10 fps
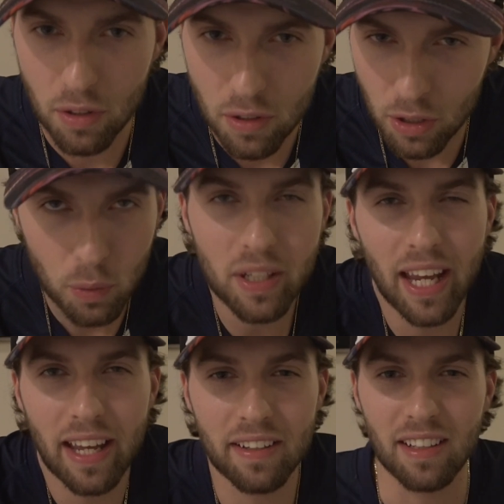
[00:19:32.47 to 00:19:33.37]
you
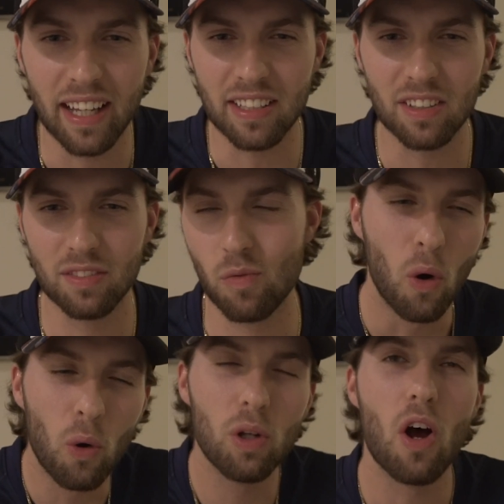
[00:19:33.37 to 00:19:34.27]
can't
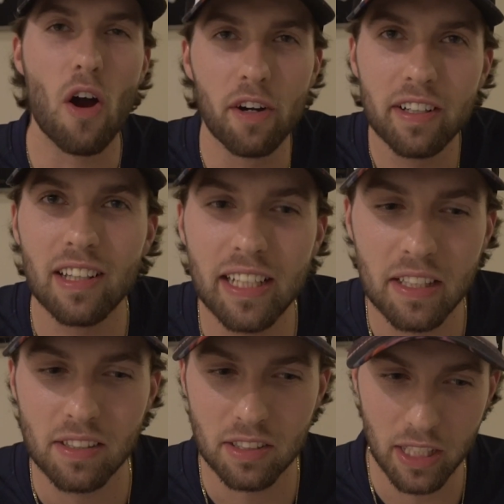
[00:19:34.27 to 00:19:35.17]
wholeheartedly
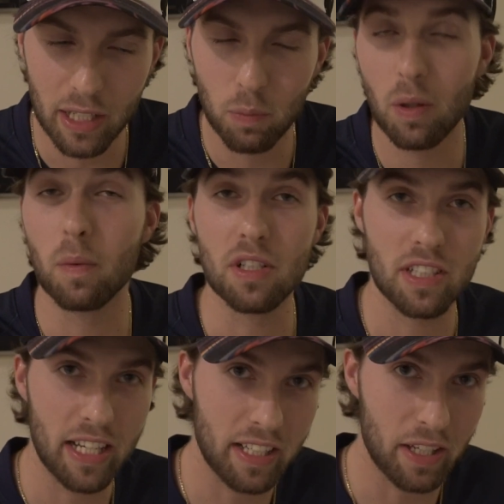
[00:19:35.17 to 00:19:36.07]
take what we're
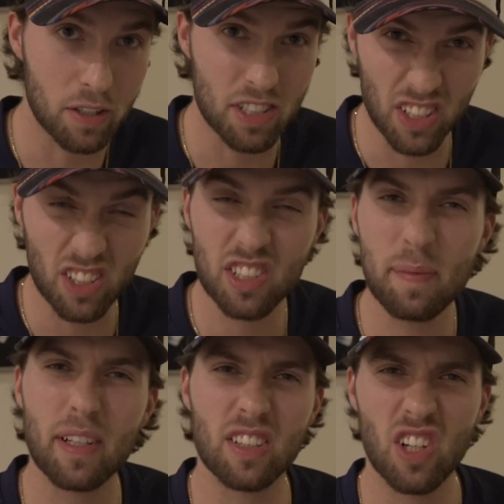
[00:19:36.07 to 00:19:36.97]
saying here seriously
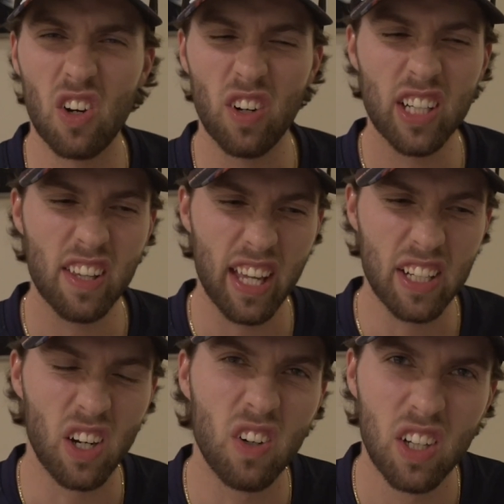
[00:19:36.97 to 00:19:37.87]
because, oh, what could they
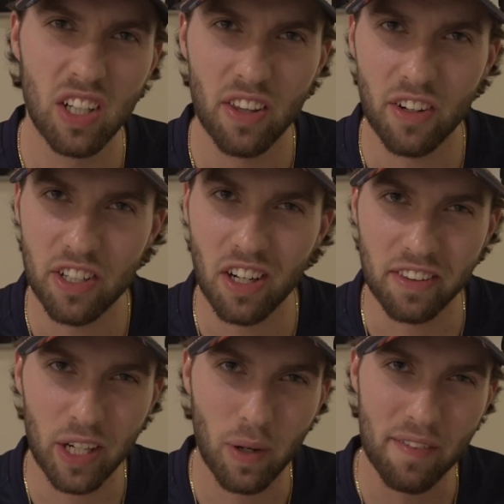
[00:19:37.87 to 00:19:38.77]
know? They're young.
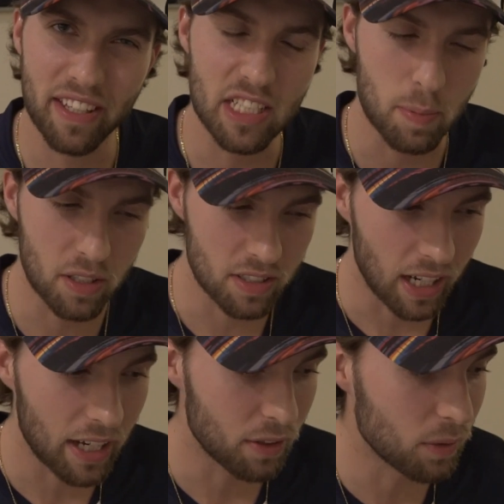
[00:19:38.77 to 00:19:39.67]
They don't have the experience that
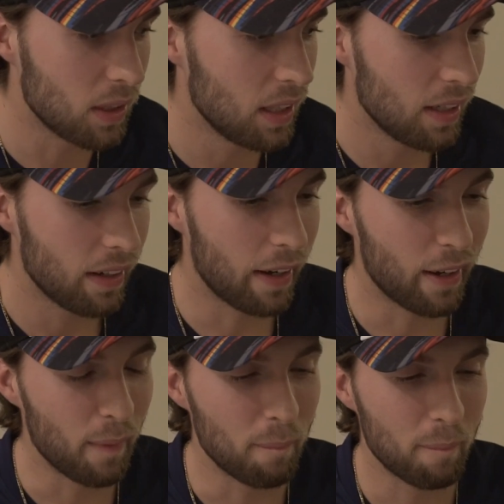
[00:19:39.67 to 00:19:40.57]
I do.
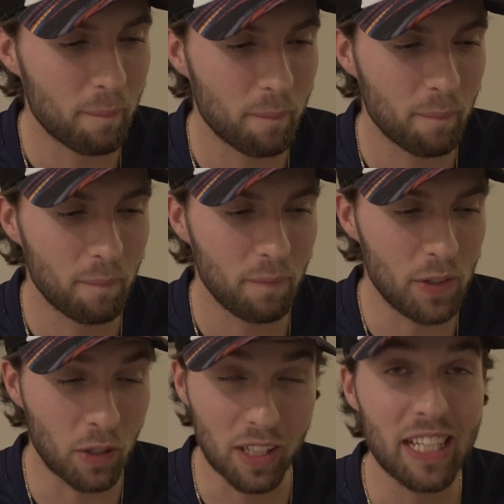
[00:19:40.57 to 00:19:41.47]

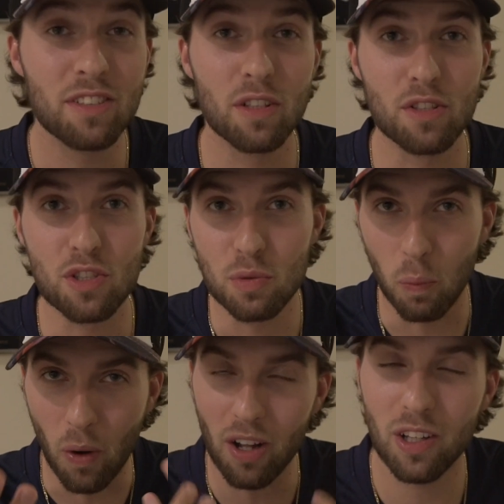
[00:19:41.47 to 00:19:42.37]
You're going to need to
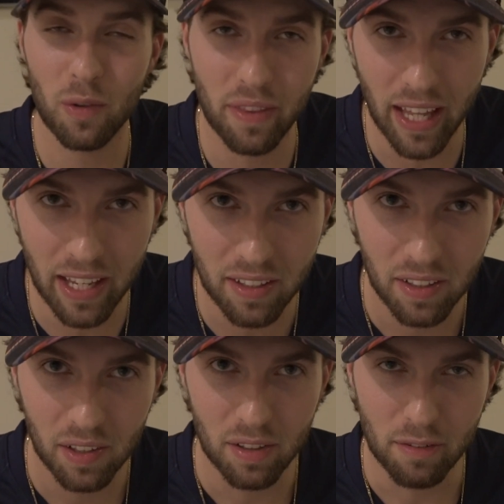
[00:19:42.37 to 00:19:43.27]
swallow that
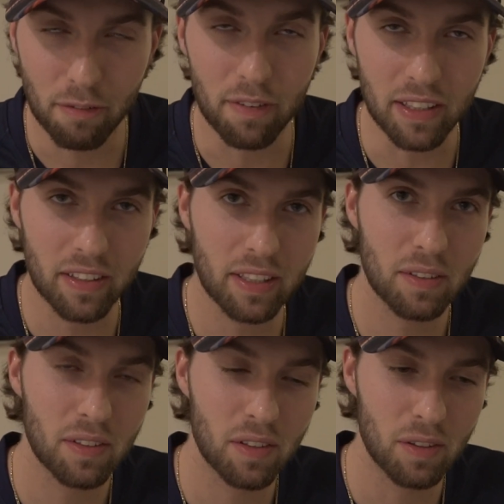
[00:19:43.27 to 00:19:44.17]
feeling
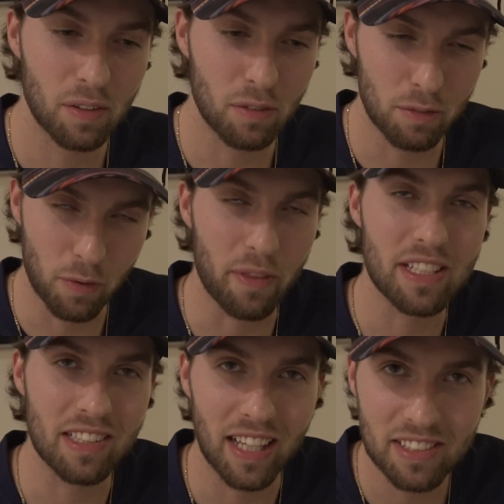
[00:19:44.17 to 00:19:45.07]
for
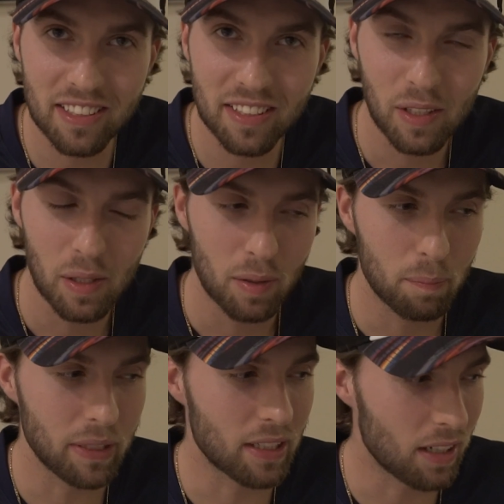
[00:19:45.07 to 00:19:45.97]
this lesson,
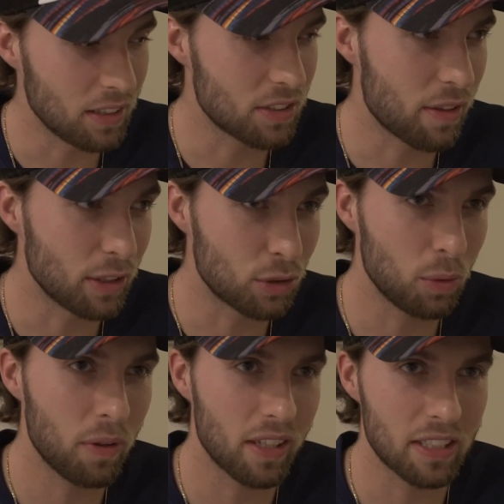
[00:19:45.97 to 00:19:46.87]
because the
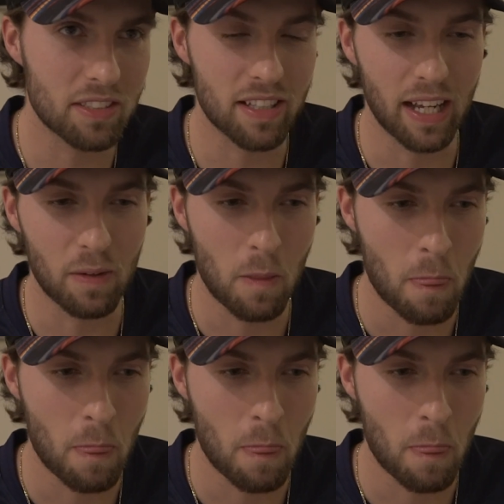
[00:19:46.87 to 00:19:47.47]
truth is that